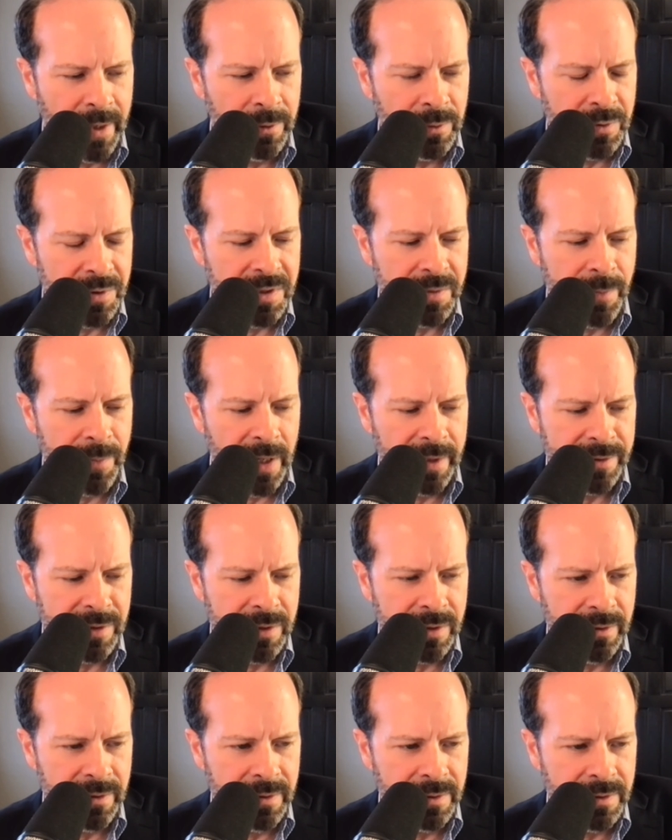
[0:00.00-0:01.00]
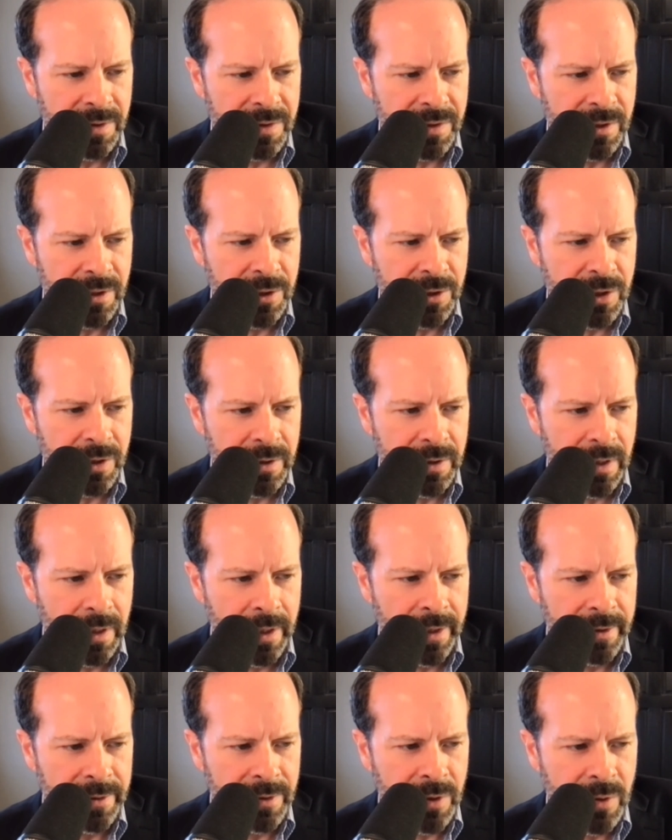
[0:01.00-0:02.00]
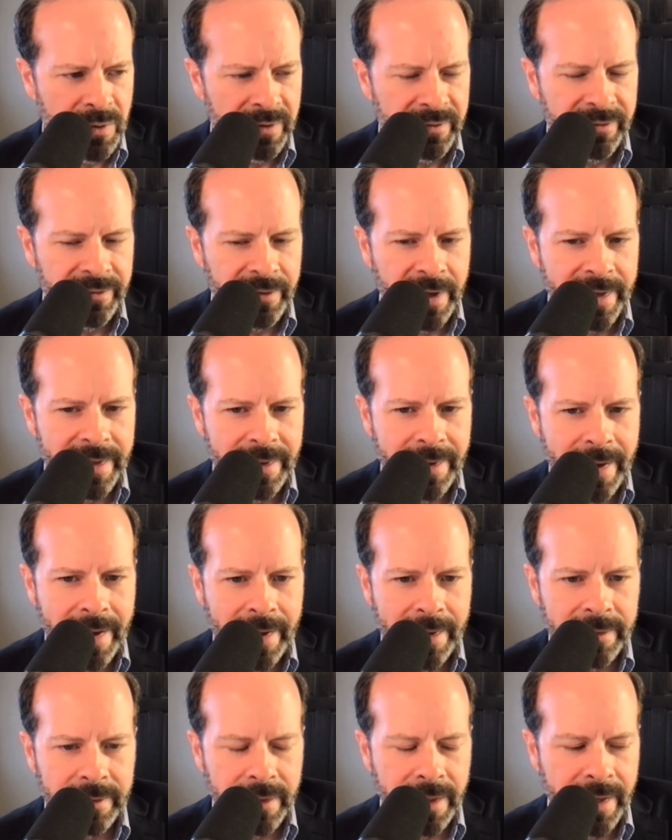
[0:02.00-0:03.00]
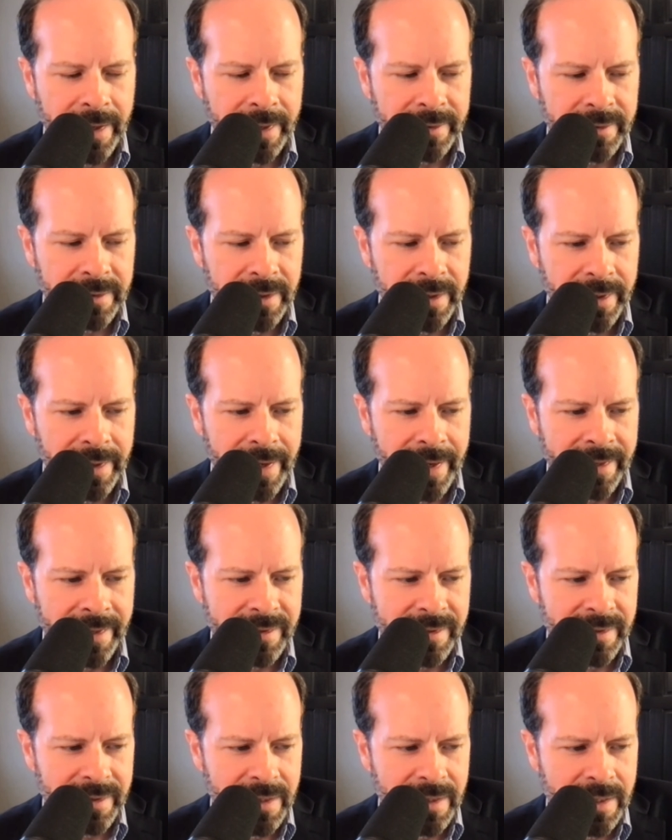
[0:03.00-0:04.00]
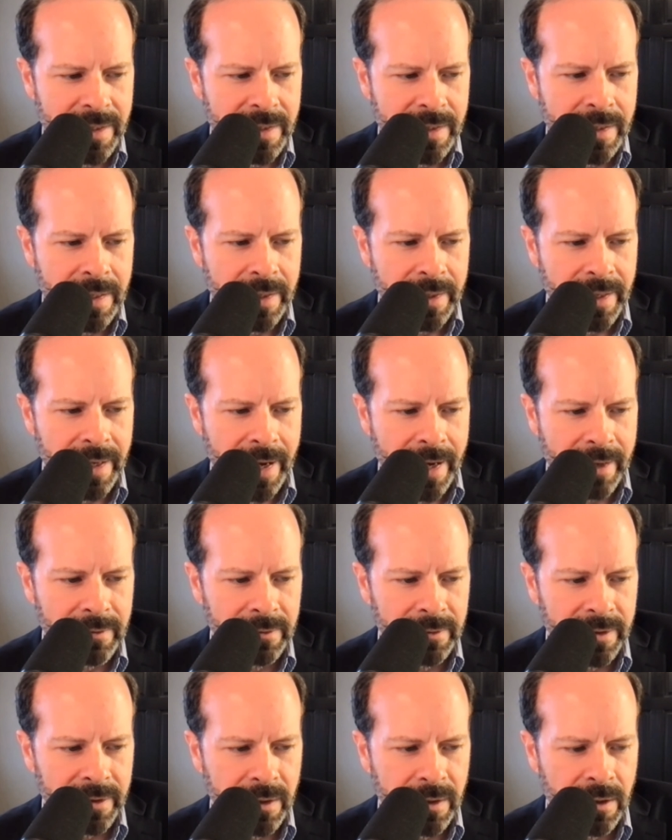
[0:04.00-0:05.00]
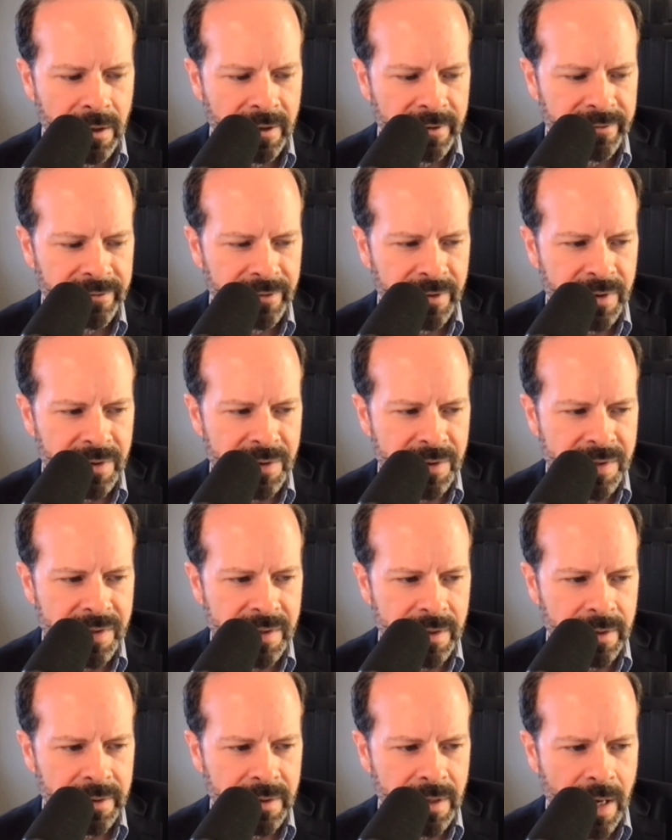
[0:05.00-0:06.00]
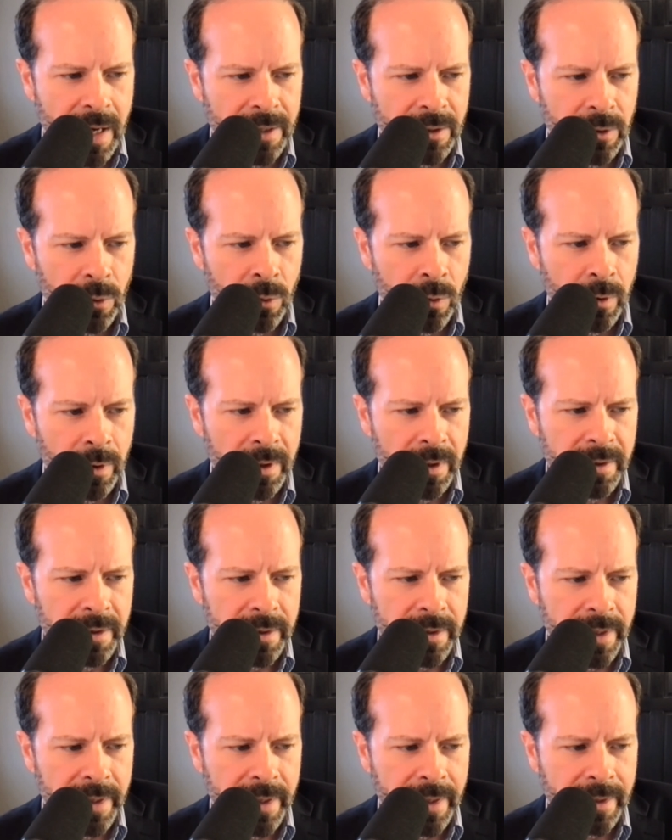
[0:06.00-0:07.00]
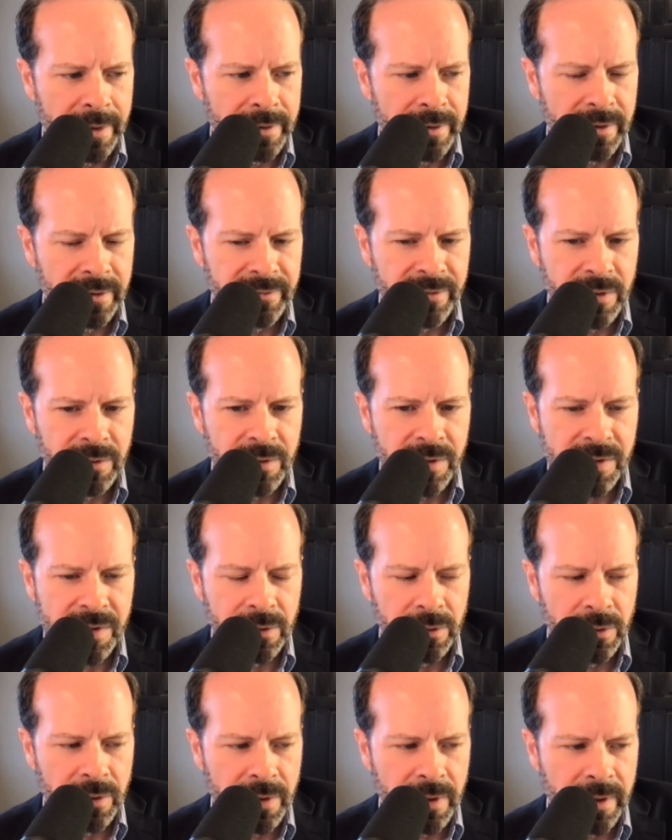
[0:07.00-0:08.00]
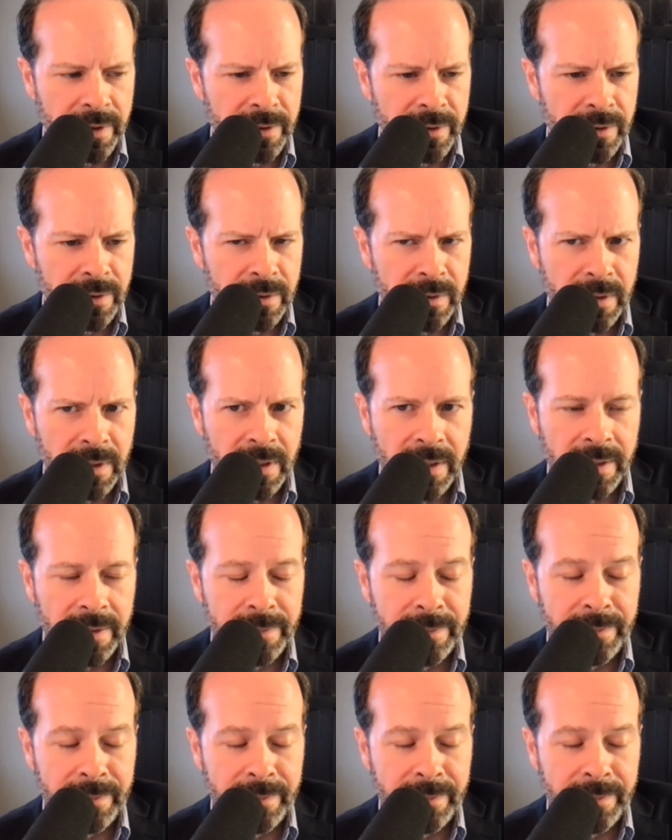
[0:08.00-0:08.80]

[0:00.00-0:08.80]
in response to the decision. You can find that at sdcatholicconference.org. And if you just look under,